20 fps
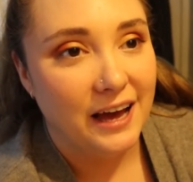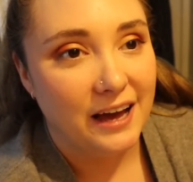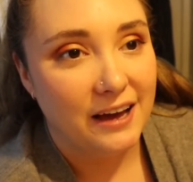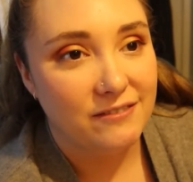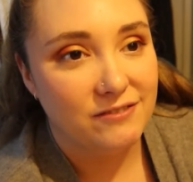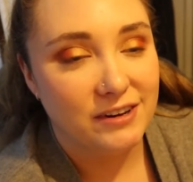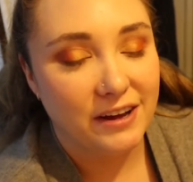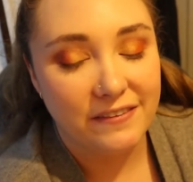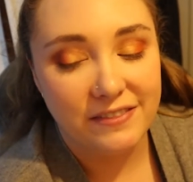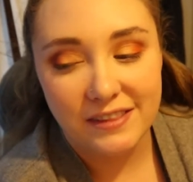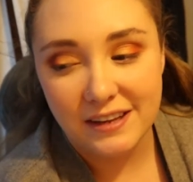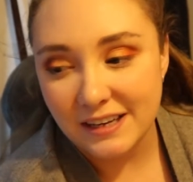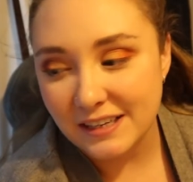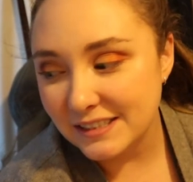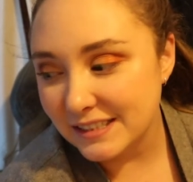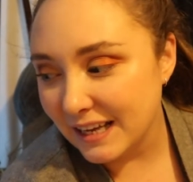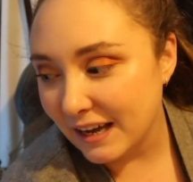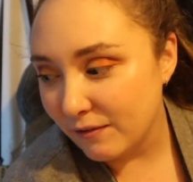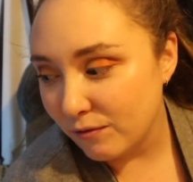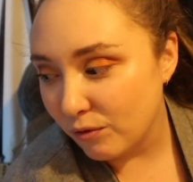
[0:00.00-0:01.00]
I've done
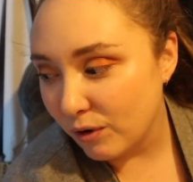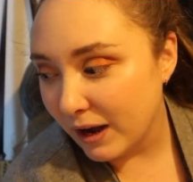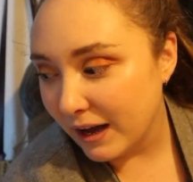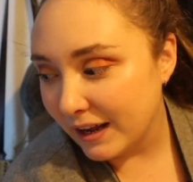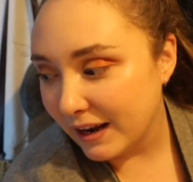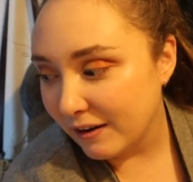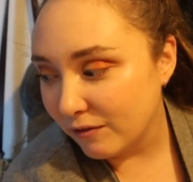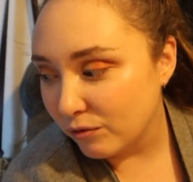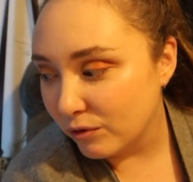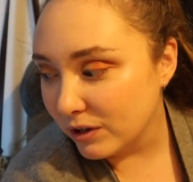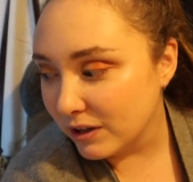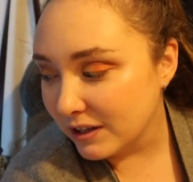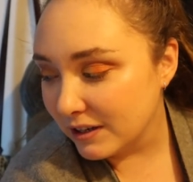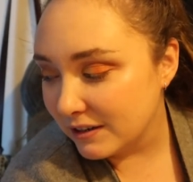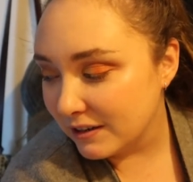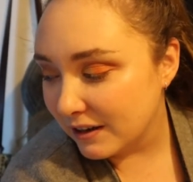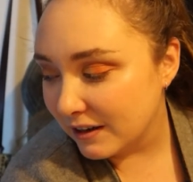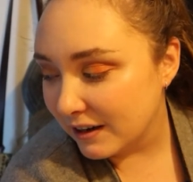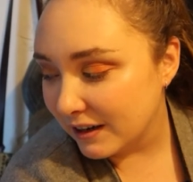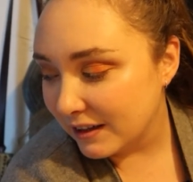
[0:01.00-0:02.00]
this, I've read, I've really
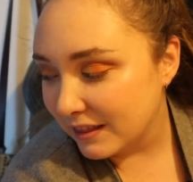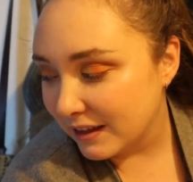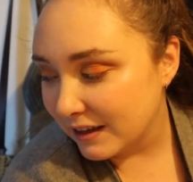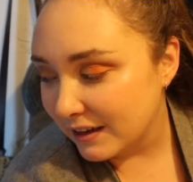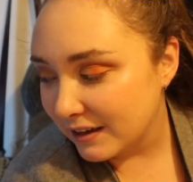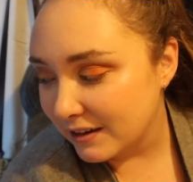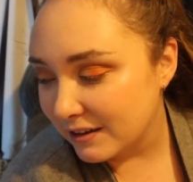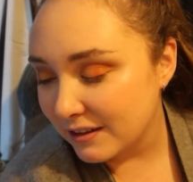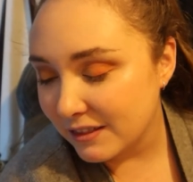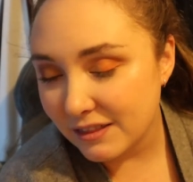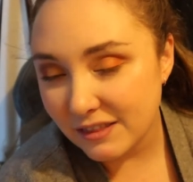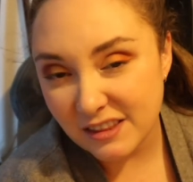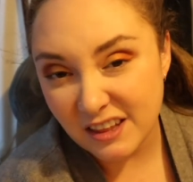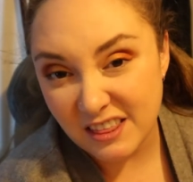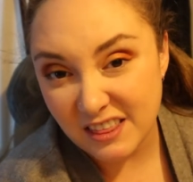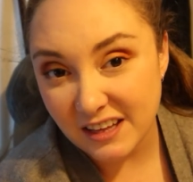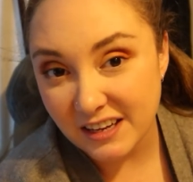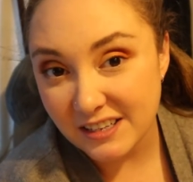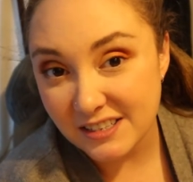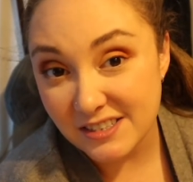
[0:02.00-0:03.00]
done, I think,
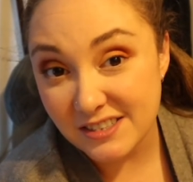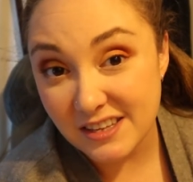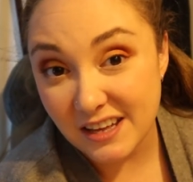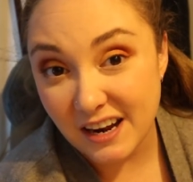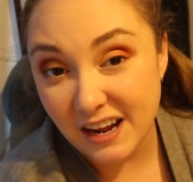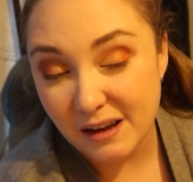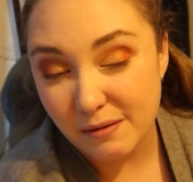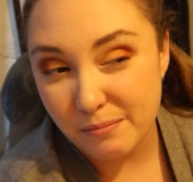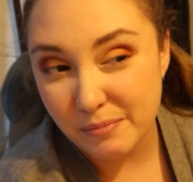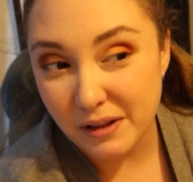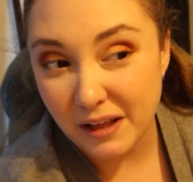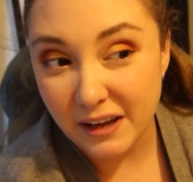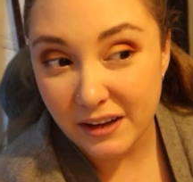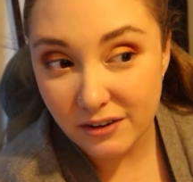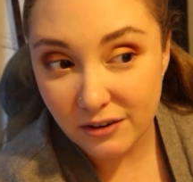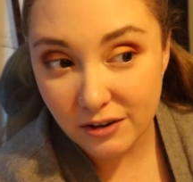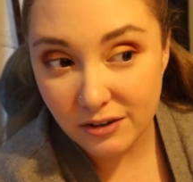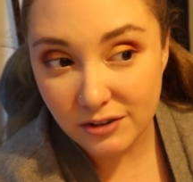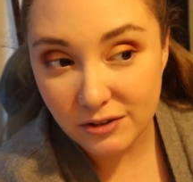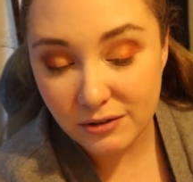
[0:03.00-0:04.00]
the things that I
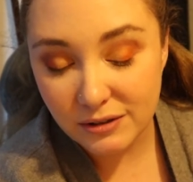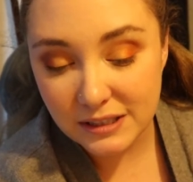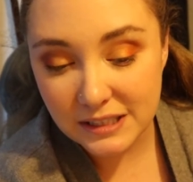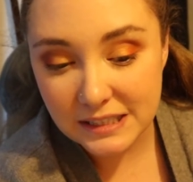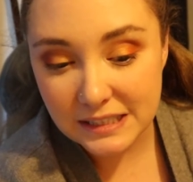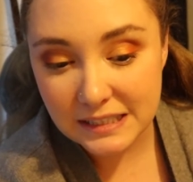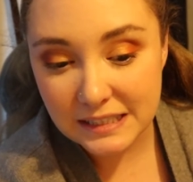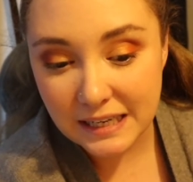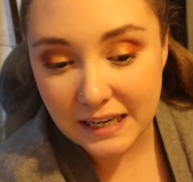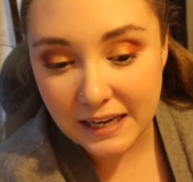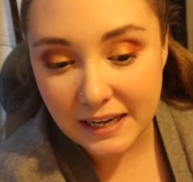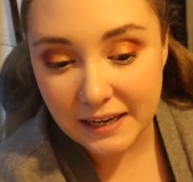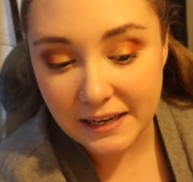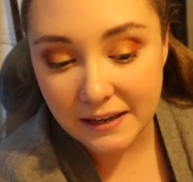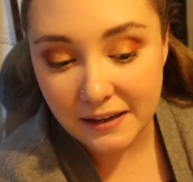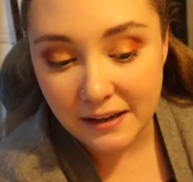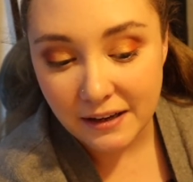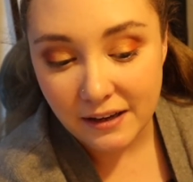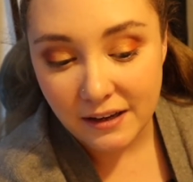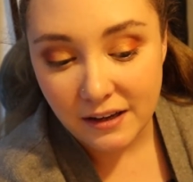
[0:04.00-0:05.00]
planned on doing
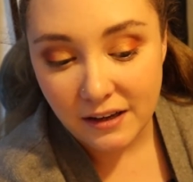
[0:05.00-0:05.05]
today.